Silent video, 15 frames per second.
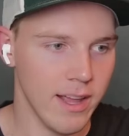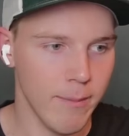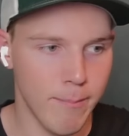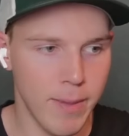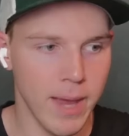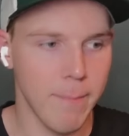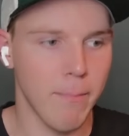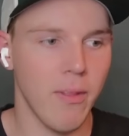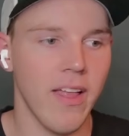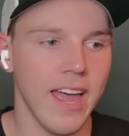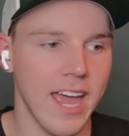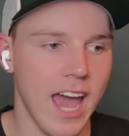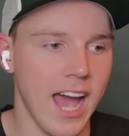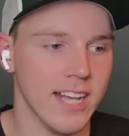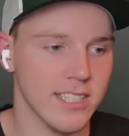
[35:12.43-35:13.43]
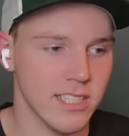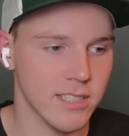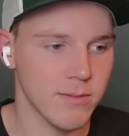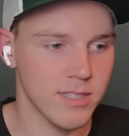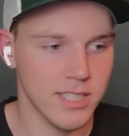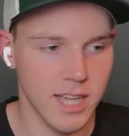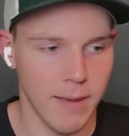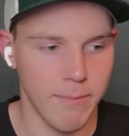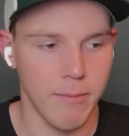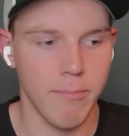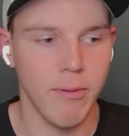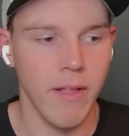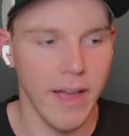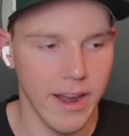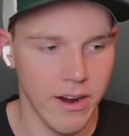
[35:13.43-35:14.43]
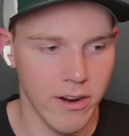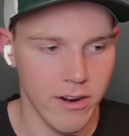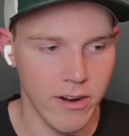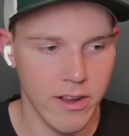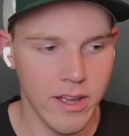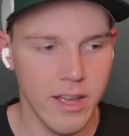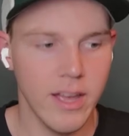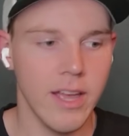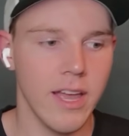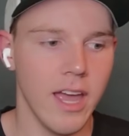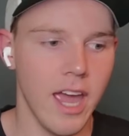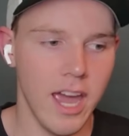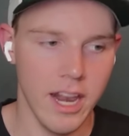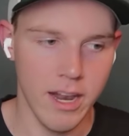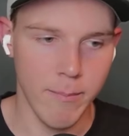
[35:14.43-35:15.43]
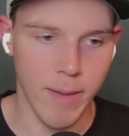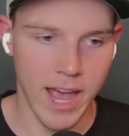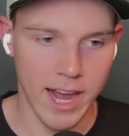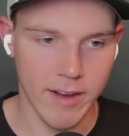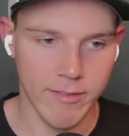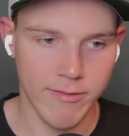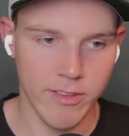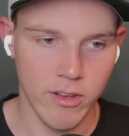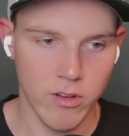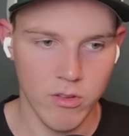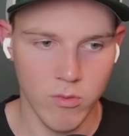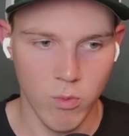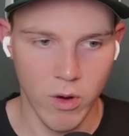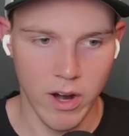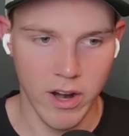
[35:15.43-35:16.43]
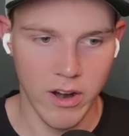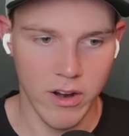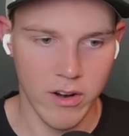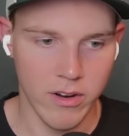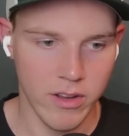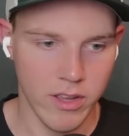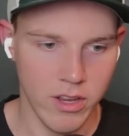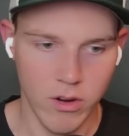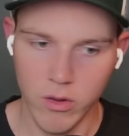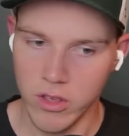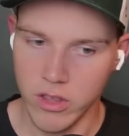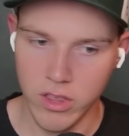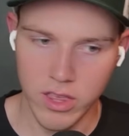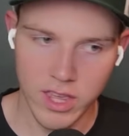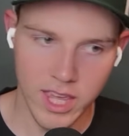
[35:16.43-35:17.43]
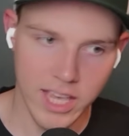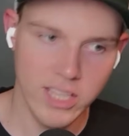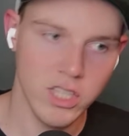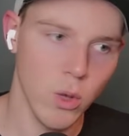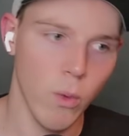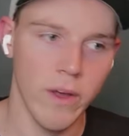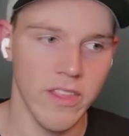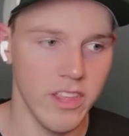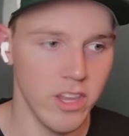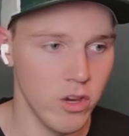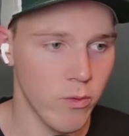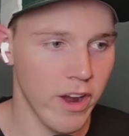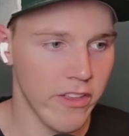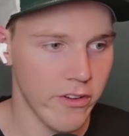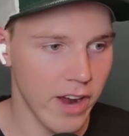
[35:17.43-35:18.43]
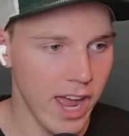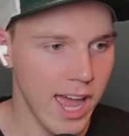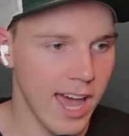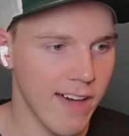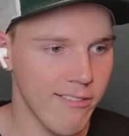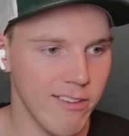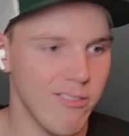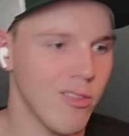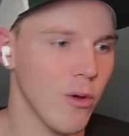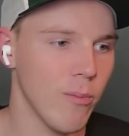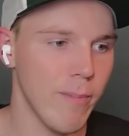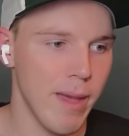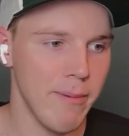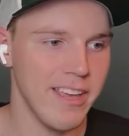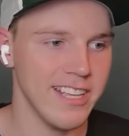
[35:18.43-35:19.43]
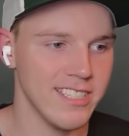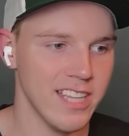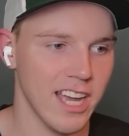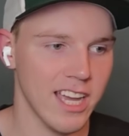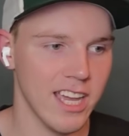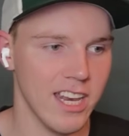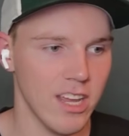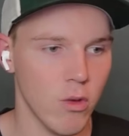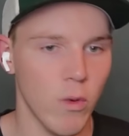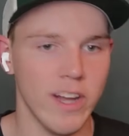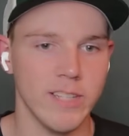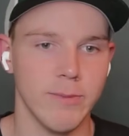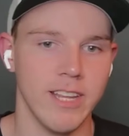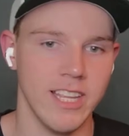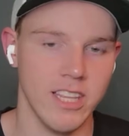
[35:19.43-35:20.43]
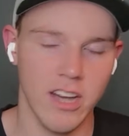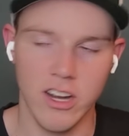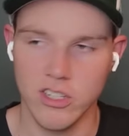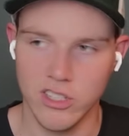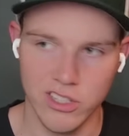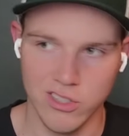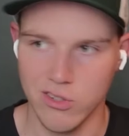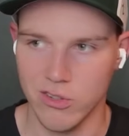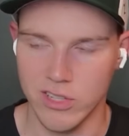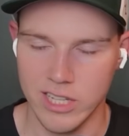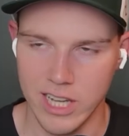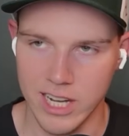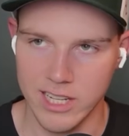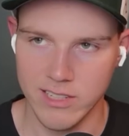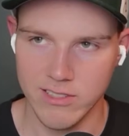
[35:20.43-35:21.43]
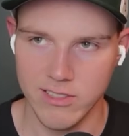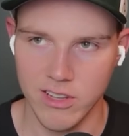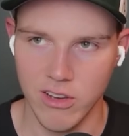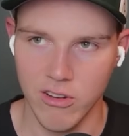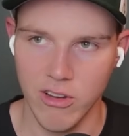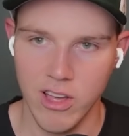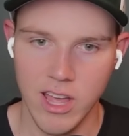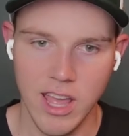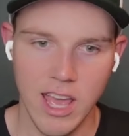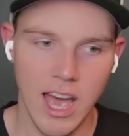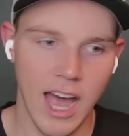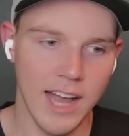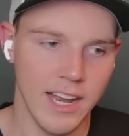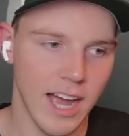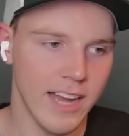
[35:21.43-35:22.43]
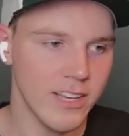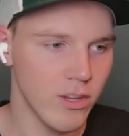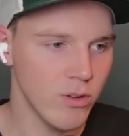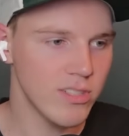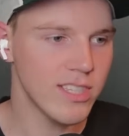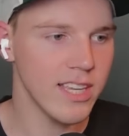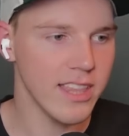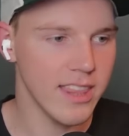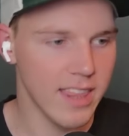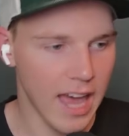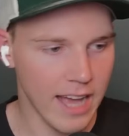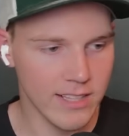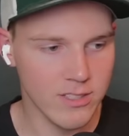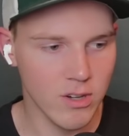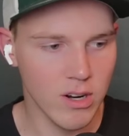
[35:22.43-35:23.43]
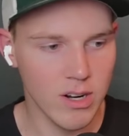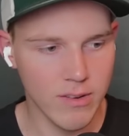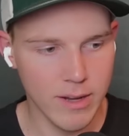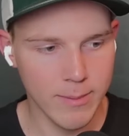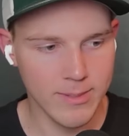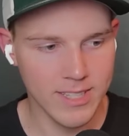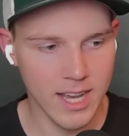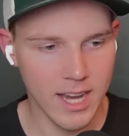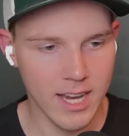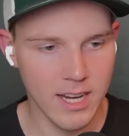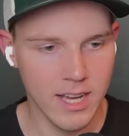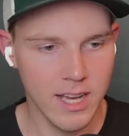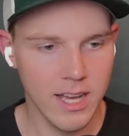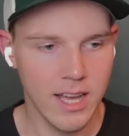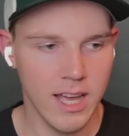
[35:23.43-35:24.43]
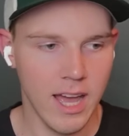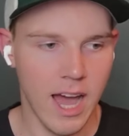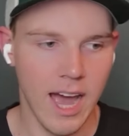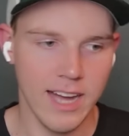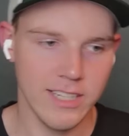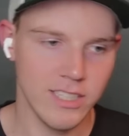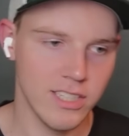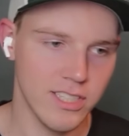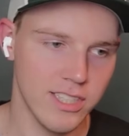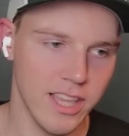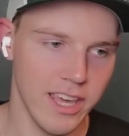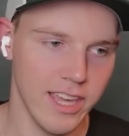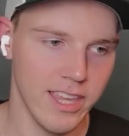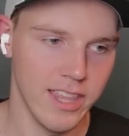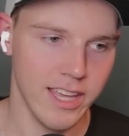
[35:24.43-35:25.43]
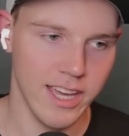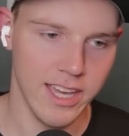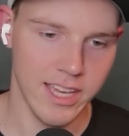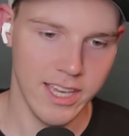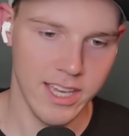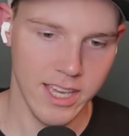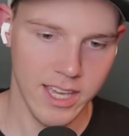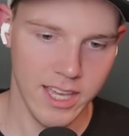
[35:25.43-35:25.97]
big play-esque type of player in a backfield where, he's the one that you'd rather have, even though maybe he's not getting quite as many touches early on. So I do see that sort of upside. I just think like